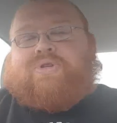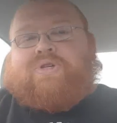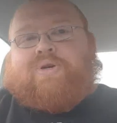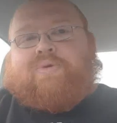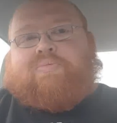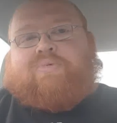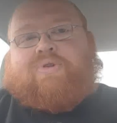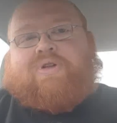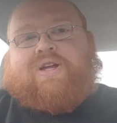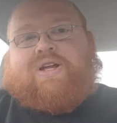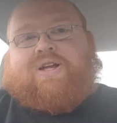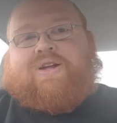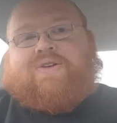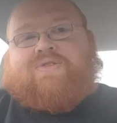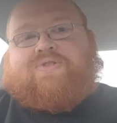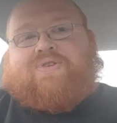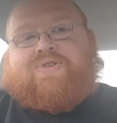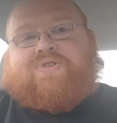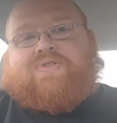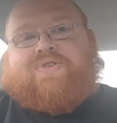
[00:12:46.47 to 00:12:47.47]
your players
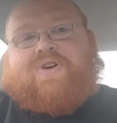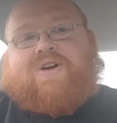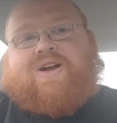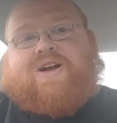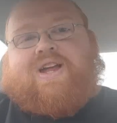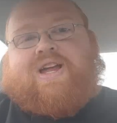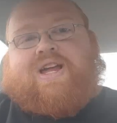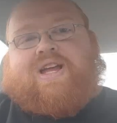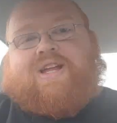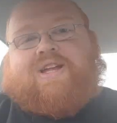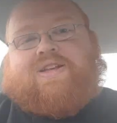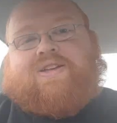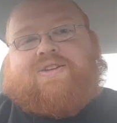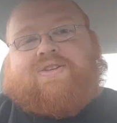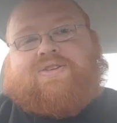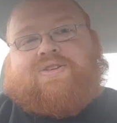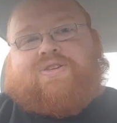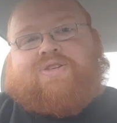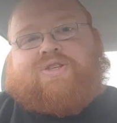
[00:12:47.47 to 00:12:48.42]
are trying